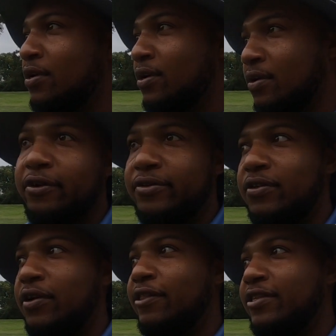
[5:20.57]
I first
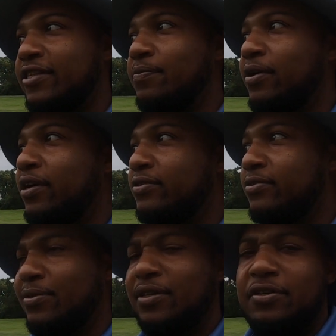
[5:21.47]
saw the tee box,
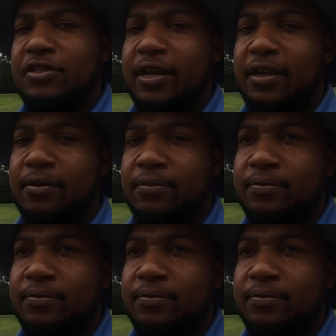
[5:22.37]
was a little shaky.